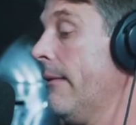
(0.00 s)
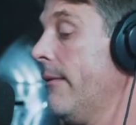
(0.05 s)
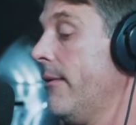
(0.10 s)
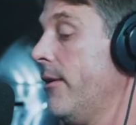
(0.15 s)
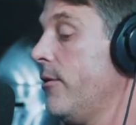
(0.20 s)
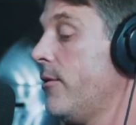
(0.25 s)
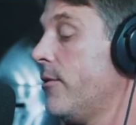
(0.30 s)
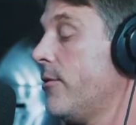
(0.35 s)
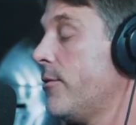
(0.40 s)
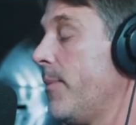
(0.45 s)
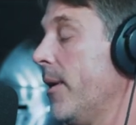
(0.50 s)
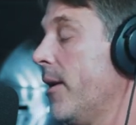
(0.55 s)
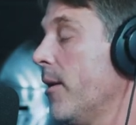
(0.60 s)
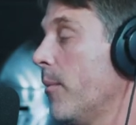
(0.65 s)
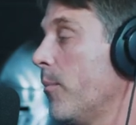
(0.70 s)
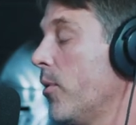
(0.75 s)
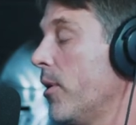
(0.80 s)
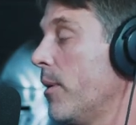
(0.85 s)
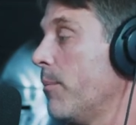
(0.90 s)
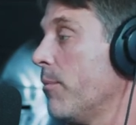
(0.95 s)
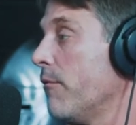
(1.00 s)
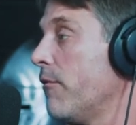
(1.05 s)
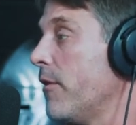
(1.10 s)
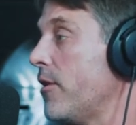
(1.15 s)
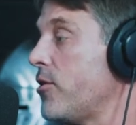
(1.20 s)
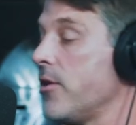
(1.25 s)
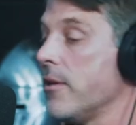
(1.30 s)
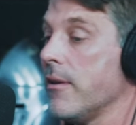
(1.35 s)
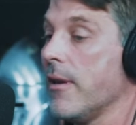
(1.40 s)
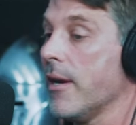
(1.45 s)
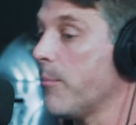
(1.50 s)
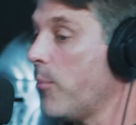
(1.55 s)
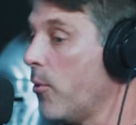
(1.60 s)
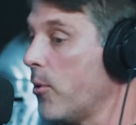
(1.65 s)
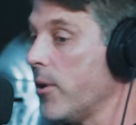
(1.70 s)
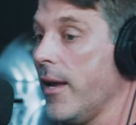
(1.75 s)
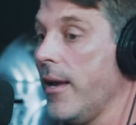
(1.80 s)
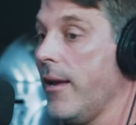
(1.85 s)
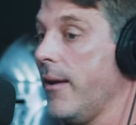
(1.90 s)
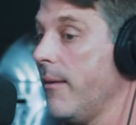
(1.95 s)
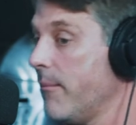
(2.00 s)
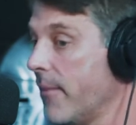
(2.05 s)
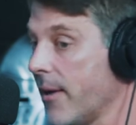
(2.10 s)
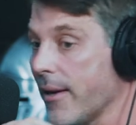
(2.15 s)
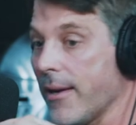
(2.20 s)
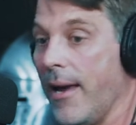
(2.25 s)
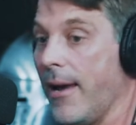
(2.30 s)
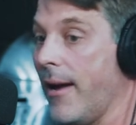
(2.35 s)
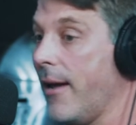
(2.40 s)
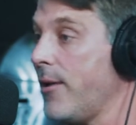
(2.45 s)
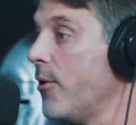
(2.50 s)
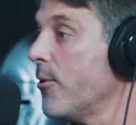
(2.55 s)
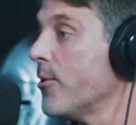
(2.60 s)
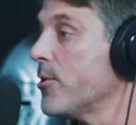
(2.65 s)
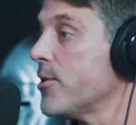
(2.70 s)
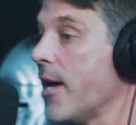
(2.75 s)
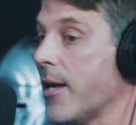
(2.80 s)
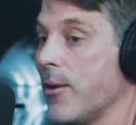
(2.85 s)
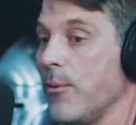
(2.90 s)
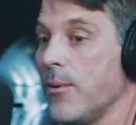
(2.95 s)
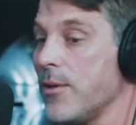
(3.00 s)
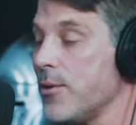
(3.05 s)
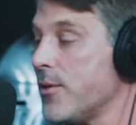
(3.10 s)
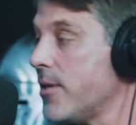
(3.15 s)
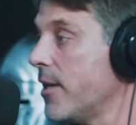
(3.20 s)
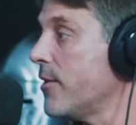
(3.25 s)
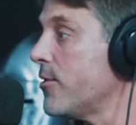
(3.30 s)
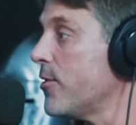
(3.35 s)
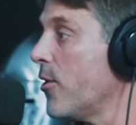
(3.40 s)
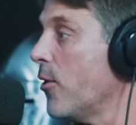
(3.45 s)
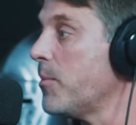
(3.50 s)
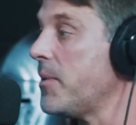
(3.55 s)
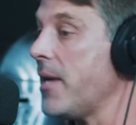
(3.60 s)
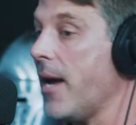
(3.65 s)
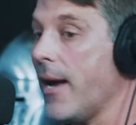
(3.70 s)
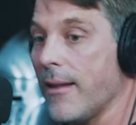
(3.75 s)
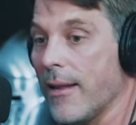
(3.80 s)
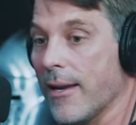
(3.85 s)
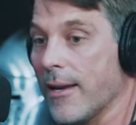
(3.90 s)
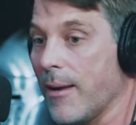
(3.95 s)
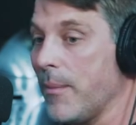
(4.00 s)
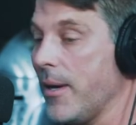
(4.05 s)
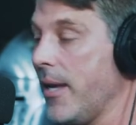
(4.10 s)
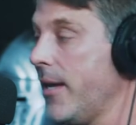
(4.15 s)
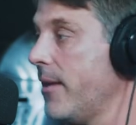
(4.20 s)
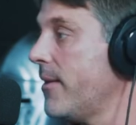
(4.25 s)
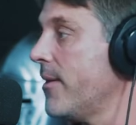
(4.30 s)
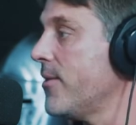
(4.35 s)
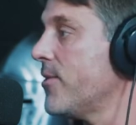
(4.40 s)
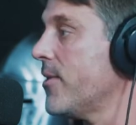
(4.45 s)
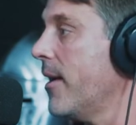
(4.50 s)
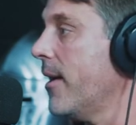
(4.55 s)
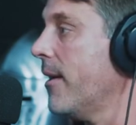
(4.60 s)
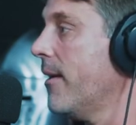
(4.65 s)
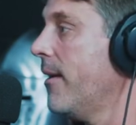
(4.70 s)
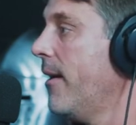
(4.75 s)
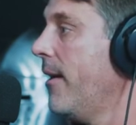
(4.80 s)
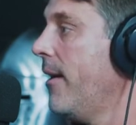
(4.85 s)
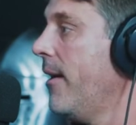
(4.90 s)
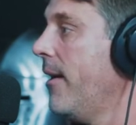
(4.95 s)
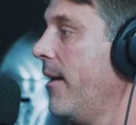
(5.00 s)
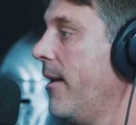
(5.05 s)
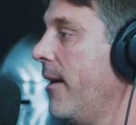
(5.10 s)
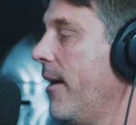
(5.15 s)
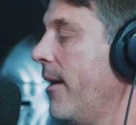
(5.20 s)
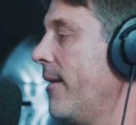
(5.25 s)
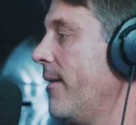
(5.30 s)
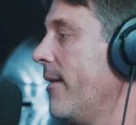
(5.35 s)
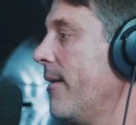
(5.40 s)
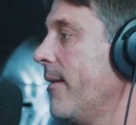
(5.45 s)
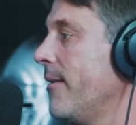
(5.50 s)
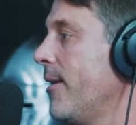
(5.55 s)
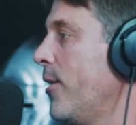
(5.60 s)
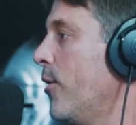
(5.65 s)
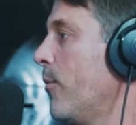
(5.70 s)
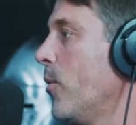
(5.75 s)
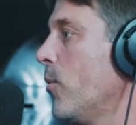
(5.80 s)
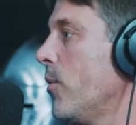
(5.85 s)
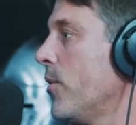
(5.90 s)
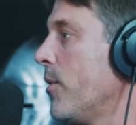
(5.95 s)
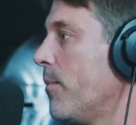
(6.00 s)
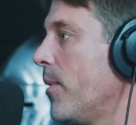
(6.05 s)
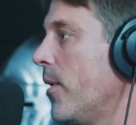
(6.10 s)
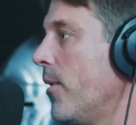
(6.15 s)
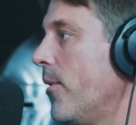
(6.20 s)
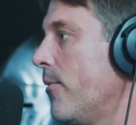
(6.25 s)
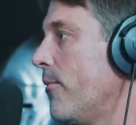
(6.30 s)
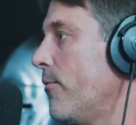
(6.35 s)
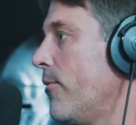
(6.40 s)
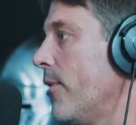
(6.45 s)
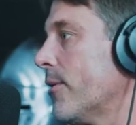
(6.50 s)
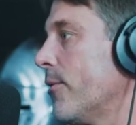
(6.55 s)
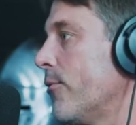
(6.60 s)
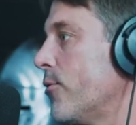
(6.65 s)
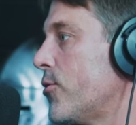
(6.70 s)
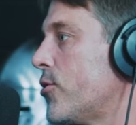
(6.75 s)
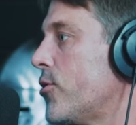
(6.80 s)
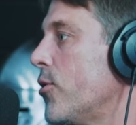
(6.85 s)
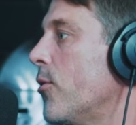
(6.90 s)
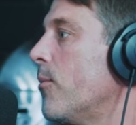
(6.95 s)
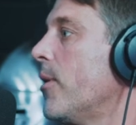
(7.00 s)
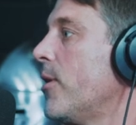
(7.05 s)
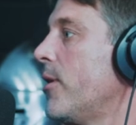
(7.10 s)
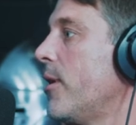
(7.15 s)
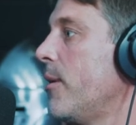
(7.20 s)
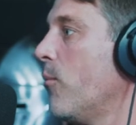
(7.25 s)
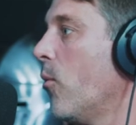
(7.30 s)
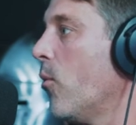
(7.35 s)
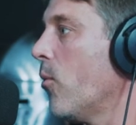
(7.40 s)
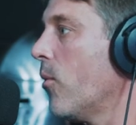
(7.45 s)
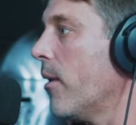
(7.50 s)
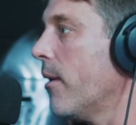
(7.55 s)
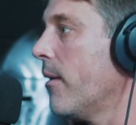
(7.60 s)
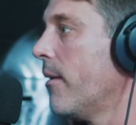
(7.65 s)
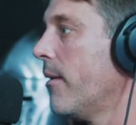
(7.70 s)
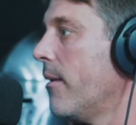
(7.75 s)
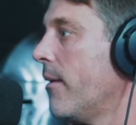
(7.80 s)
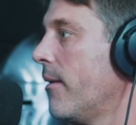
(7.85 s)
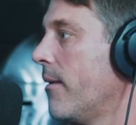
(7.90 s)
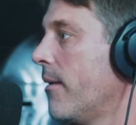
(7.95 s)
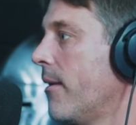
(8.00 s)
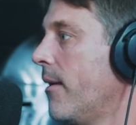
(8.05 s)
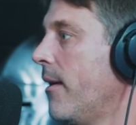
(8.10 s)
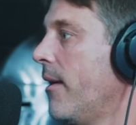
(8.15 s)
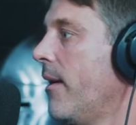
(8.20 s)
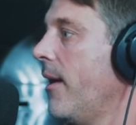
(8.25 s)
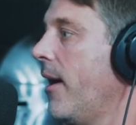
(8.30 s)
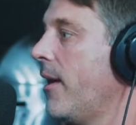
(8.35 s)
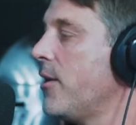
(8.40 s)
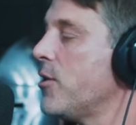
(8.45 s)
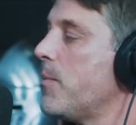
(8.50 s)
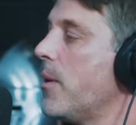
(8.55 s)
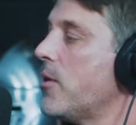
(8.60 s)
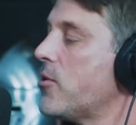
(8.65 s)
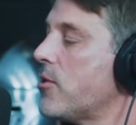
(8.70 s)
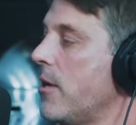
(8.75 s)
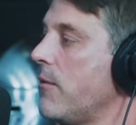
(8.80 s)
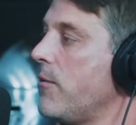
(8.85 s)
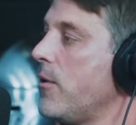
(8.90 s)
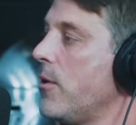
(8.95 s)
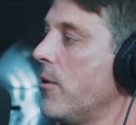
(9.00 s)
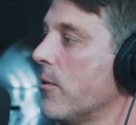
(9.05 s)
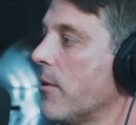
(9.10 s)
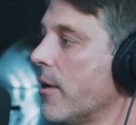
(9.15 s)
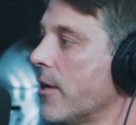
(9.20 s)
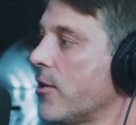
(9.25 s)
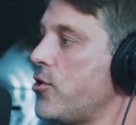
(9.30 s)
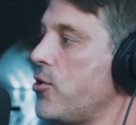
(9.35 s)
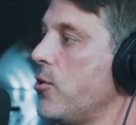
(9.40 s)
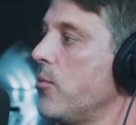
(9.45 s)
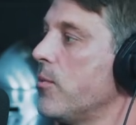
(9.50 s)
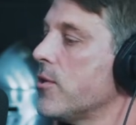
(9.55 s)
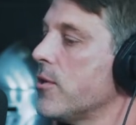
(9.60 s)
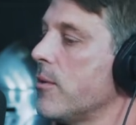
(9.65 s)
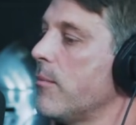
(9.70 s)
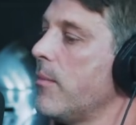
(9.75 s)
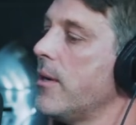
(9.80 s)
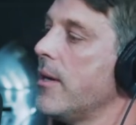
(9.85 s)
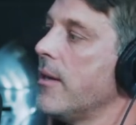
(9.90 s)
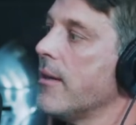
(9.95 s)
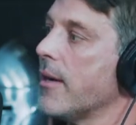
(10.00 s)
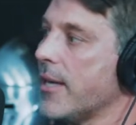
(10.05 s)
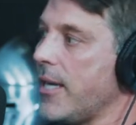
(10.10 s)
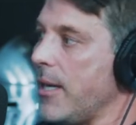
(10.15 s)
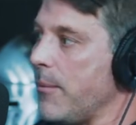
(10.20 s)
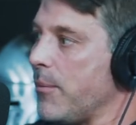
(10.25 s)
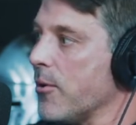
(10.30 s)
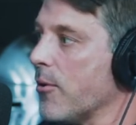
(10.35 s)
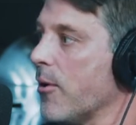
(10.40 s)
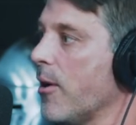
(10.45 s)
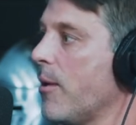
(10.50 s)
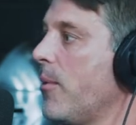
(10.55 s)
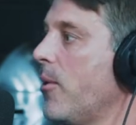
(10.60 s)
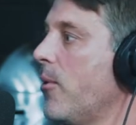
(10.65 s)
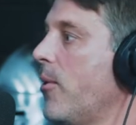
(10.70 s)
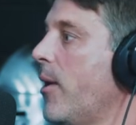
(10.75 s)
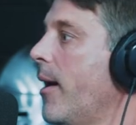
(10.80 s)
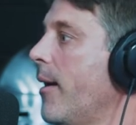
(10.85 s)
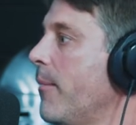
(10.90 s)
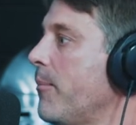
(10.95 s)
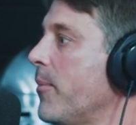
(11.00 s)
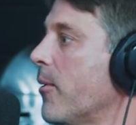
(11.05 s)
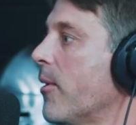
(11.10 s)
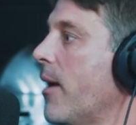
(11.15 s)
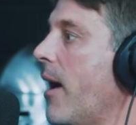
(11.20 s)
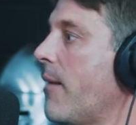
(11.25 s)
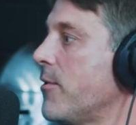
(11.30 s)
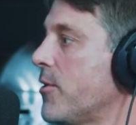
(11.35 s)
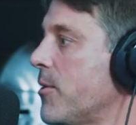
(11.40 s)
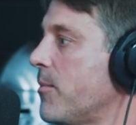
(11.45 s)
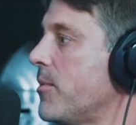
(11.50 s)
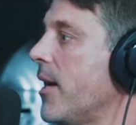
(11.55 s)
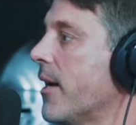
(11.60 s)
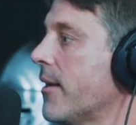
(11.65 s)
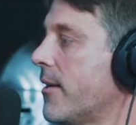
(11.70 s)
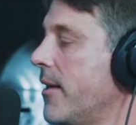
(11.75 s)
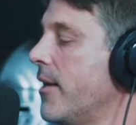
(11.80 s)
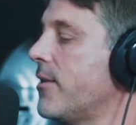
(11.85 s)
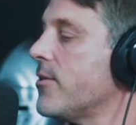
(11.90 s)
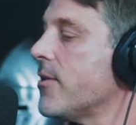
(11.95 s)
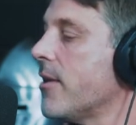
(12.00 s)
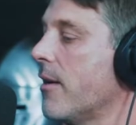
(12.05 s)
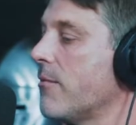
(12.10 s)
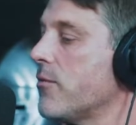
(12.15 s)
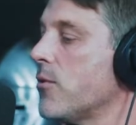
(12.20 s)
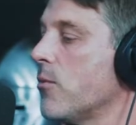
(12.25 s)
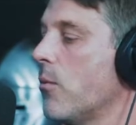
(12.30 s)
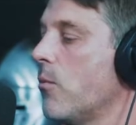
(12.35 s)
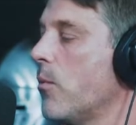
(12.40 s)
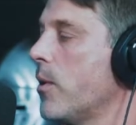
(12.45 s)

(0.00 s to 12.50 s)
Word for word: you just become pretty proficient, like point aim, like, hey, I know exactly what this thing's doped at, like I'm gonna hit this thing. Yeah. And uh, you know, but with a bow, fuck, there's so many more. And especially if you don't like shoot with somebody, like keeping your elbow up or having some yeah. technique stuff. So when